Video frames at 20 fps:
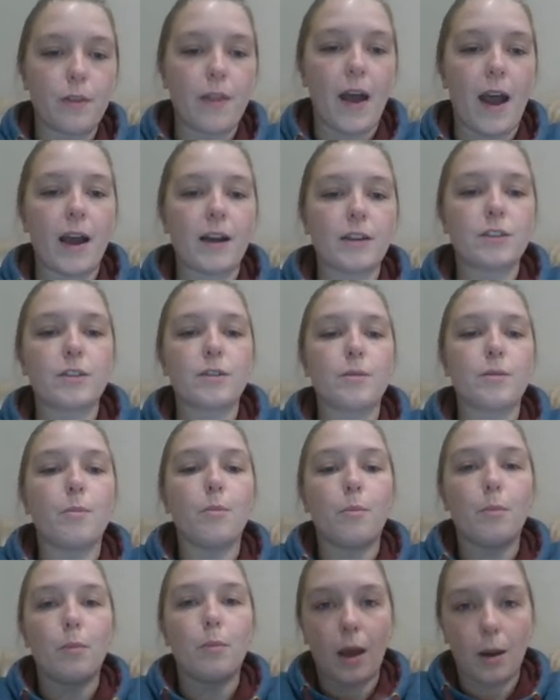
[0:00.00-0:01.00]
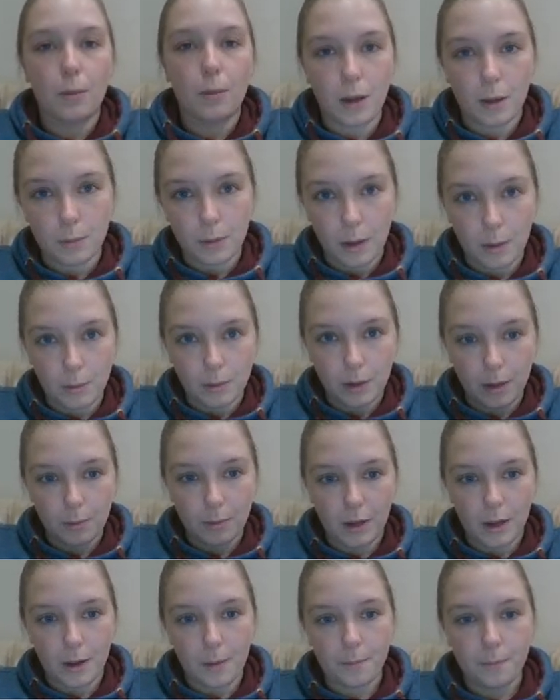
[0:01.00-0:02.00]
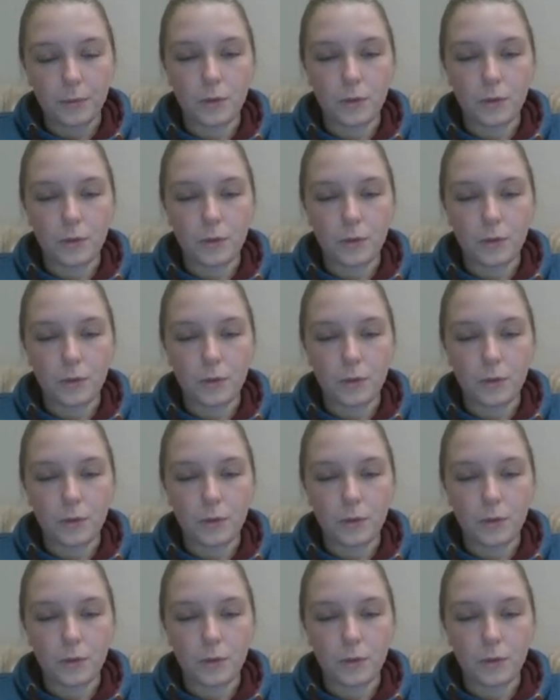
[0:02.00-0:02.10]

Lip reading: that blah, blah, blah, blah, blah.